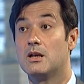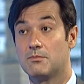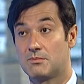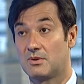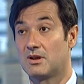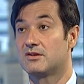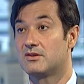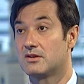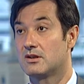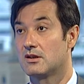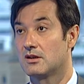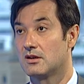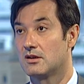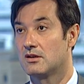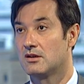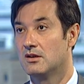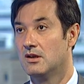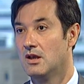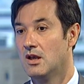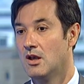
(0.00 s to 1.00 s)
in
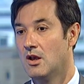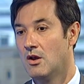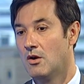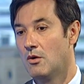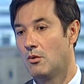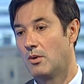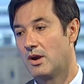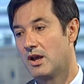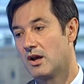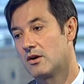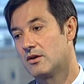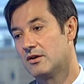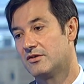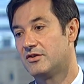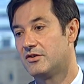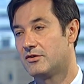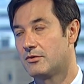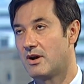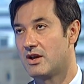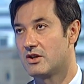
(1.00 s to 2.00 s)
particular, we are in
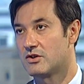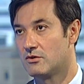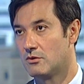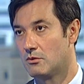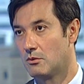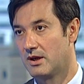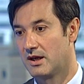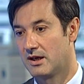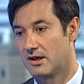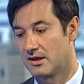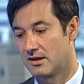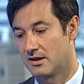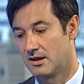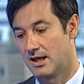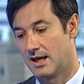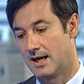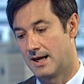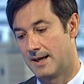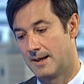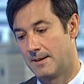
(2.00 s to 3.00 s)
a situation where
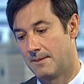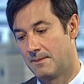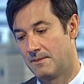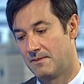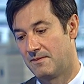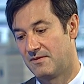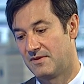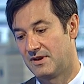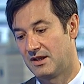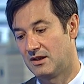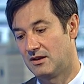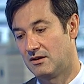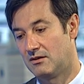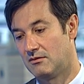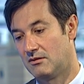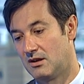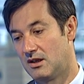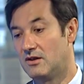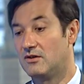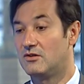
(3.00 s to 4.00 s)
the
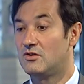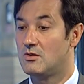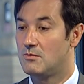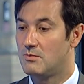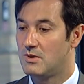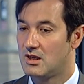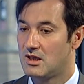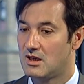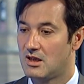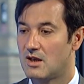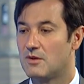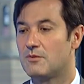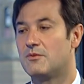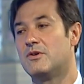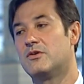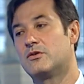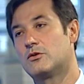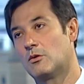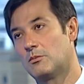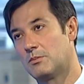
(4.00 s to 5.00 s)
ECB and
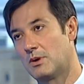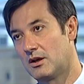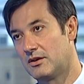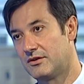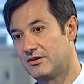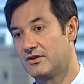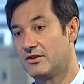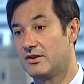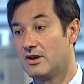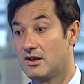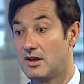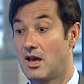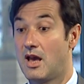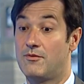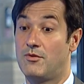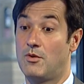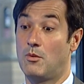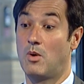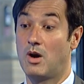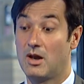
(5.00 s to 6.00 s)
fiscal policy and
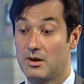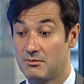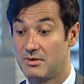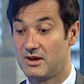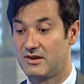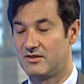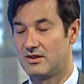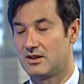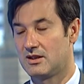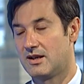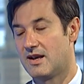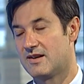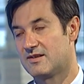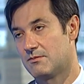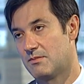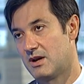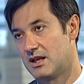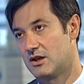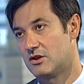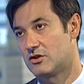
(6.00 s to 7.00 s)
everyone basically
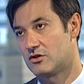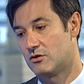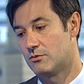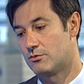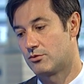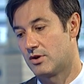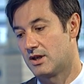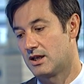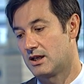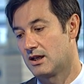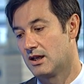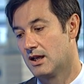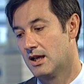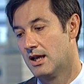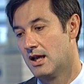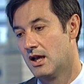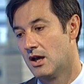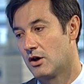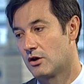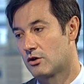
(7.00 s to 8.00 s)
has managed to bring
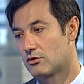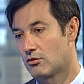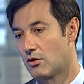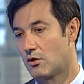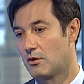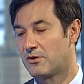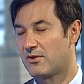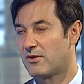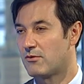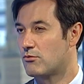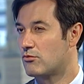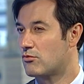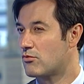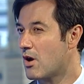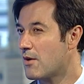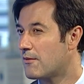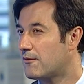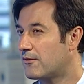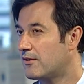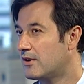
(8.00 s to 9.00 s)
growth
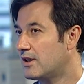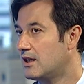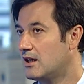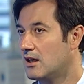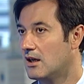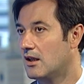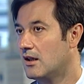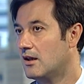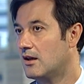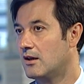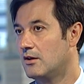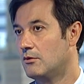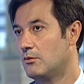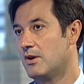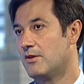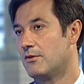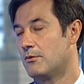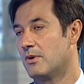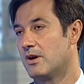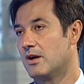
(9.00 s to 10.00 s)
roughly in line
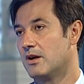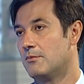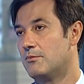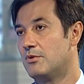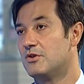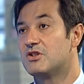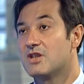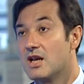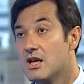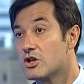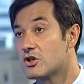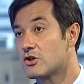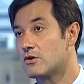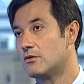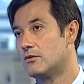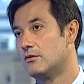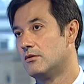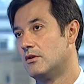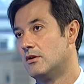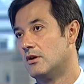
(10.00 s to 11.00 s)
with where
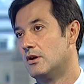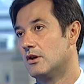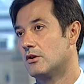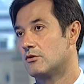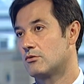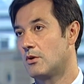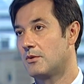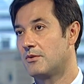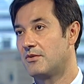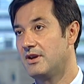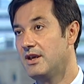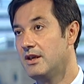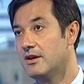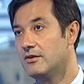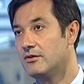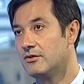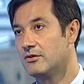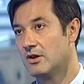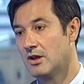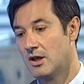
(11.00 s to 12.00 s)
potential growth
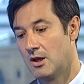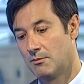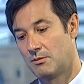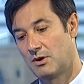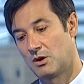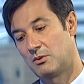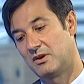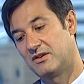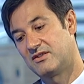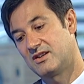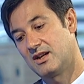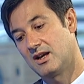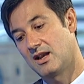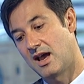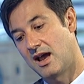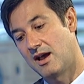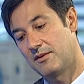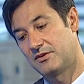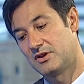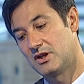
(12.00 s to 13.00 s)
is, but we still
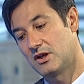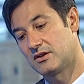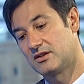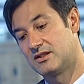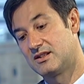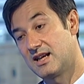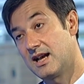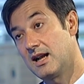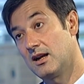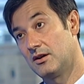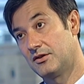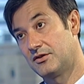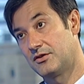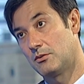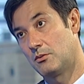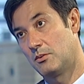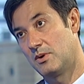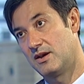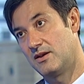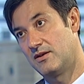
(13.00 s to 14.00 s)
have not
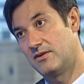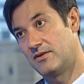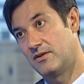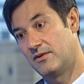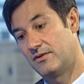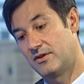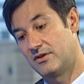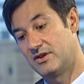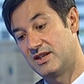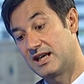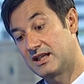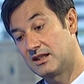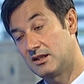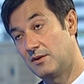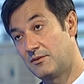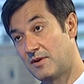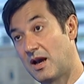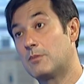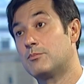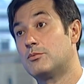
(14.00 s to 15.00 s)
dealt with the
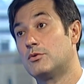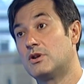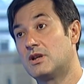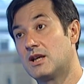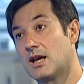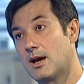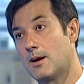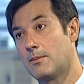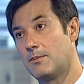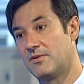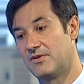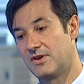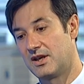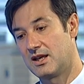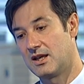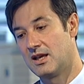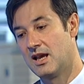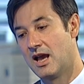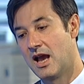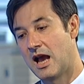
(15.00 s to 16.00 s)
negative output gap,
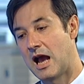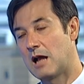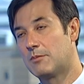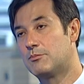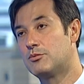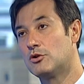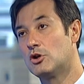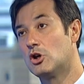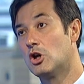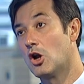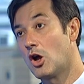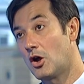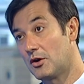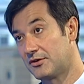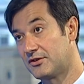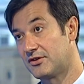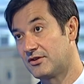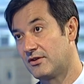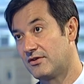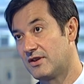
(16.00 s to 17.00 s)
the output
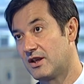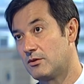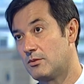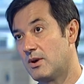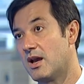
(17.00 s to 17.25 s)
loss that